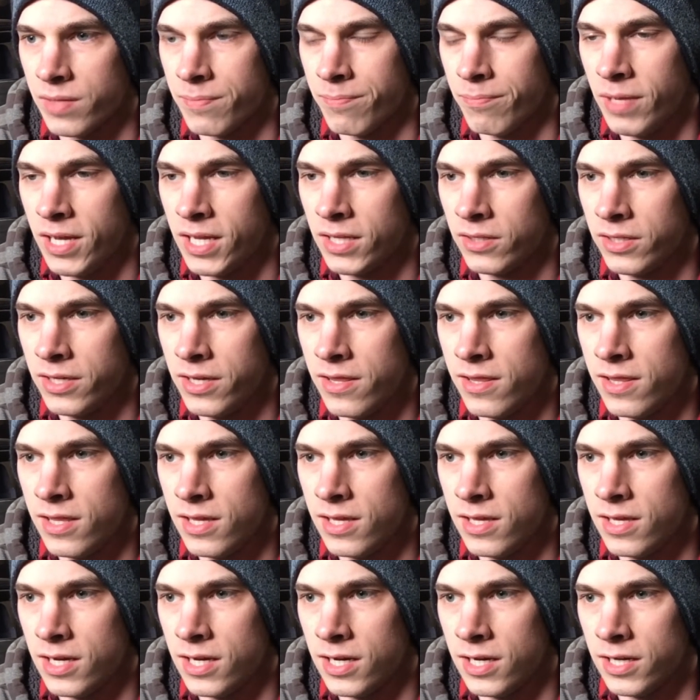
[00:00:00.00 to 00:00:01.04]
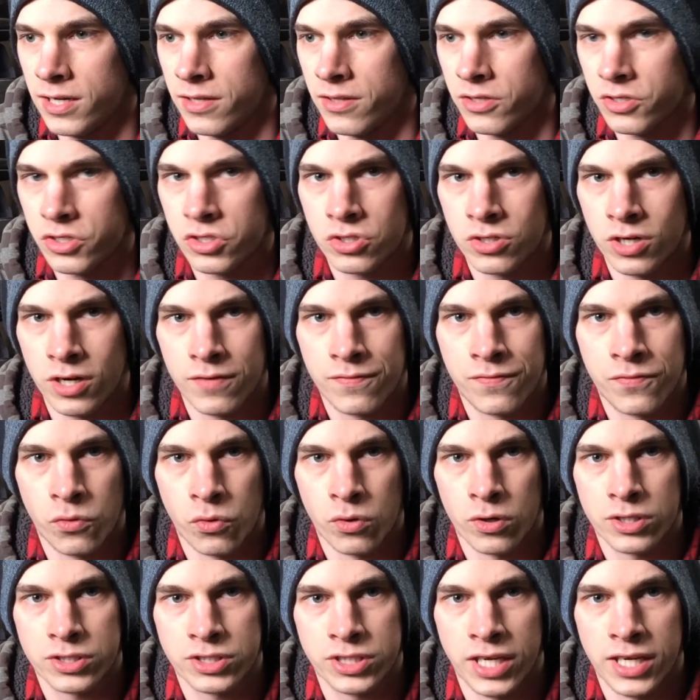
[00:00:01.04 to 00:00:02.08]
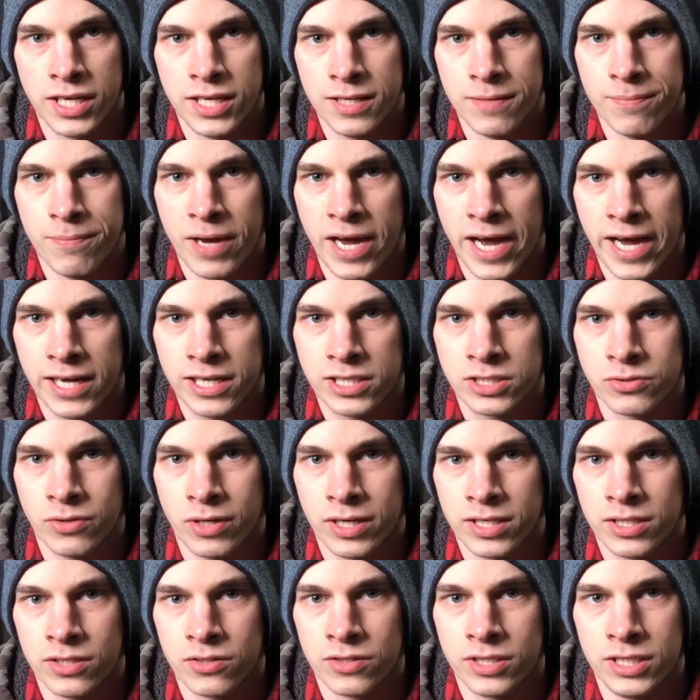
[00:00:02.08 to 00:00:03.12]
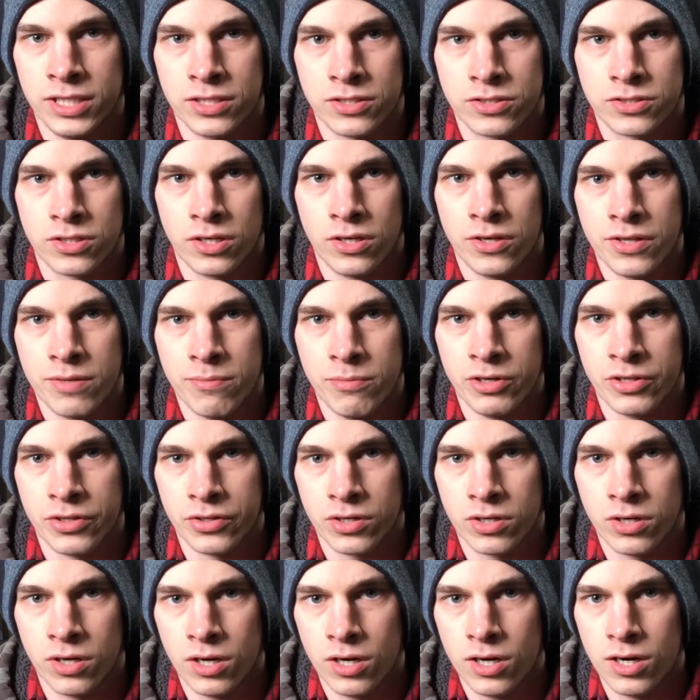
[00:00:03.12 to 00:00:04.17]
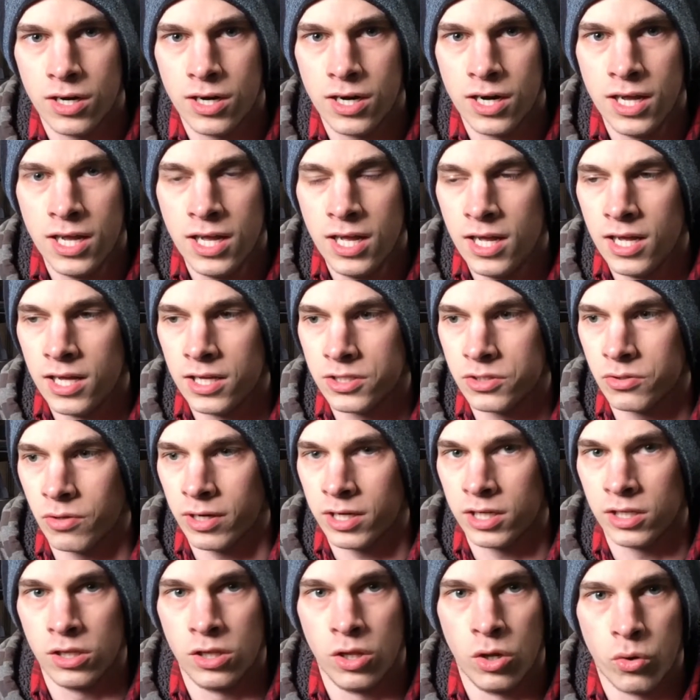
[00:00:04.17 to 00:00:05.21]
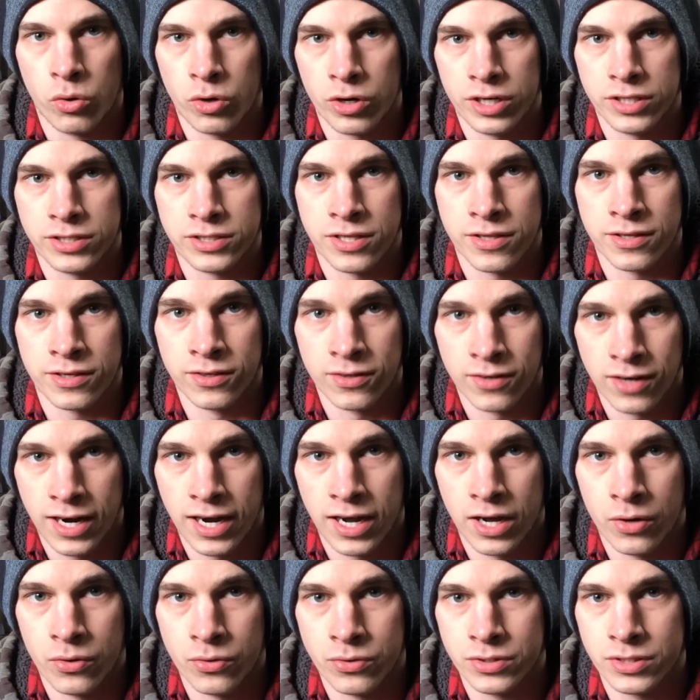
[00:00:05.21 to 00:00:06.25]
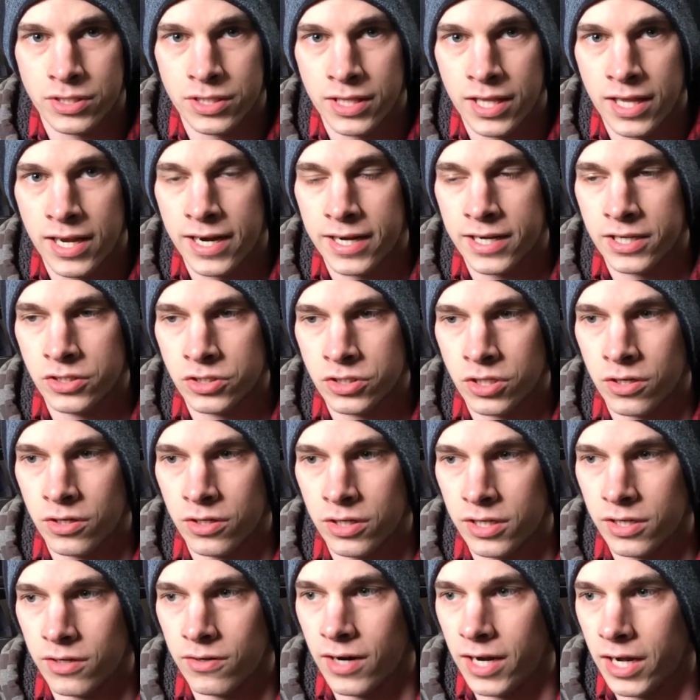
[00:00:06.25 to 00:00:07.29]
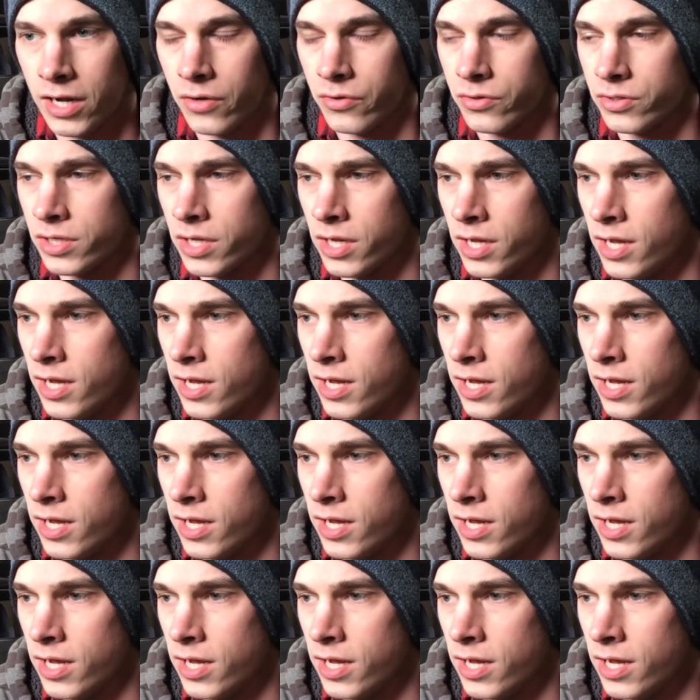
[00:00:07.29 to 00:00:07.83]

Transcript: Mainly the strut forks I need back so I can reinstall them on the car, so I can lower it to the ground and then I can turn it around.